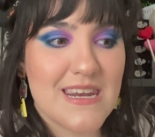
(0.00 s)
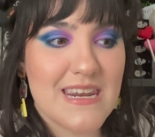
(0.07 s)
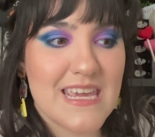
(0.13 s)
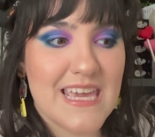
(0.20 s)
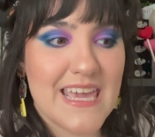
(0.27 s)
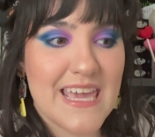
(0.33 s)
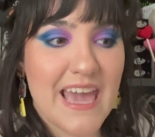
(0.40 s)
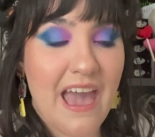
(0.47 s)

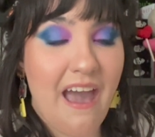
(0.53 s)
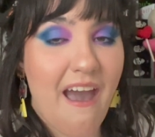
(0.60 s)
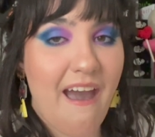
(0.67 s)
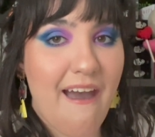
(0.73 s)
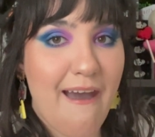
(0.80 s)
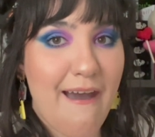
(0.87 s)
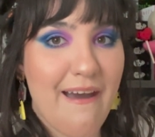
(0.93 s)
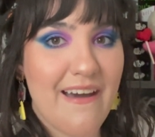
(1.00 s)
yeah,
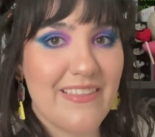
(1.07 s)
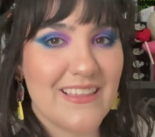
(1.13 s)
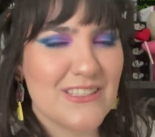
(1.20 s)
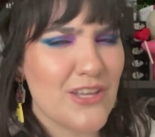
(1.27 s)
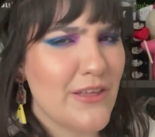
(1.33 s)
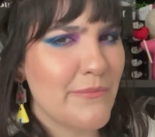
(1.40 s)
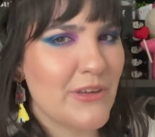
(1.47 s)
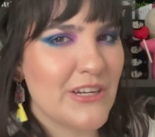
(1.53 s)
that's
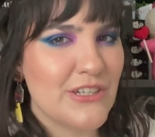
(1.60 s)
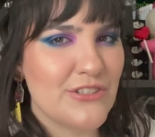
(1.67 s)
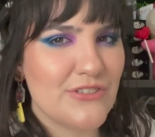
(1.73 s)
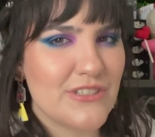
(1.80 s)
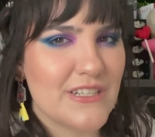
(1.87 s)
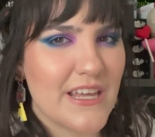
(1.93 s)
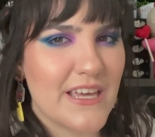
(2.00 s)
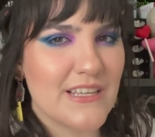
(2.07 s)
all I'm gonna do
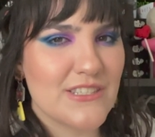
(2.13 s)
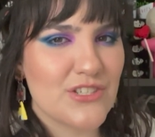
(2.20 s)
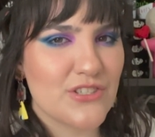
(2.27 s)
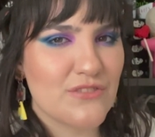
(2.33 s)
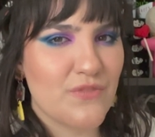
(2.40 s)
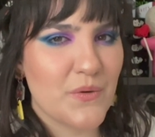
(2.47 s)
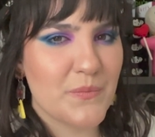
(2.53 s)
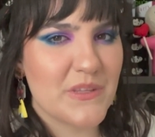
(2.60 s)
today, is
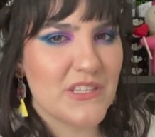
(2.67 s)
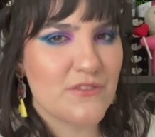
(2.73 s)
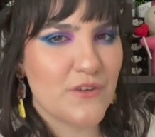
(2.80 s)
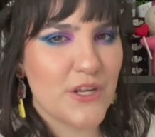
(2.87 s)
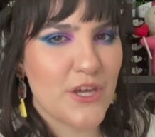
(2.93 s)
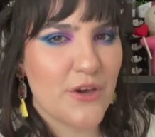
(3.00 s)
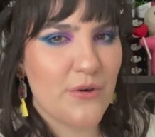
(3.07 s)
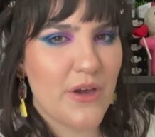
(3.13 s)
just film this
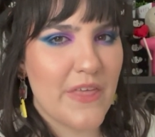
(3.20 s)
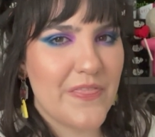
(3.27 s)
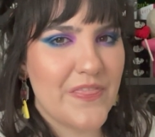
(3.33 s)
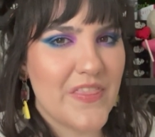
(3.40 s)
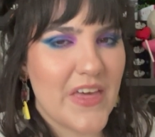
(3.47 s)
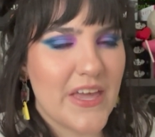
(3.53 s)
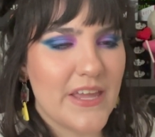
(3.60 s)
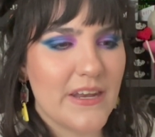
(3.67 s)
video and
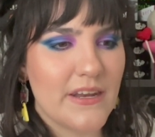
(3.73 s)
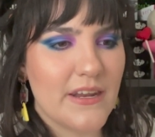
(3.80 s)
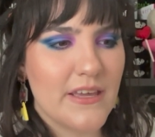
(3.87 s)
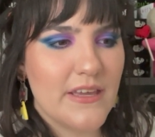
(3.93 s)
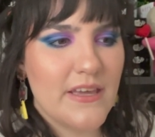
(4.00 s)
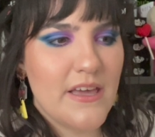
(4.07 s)
then,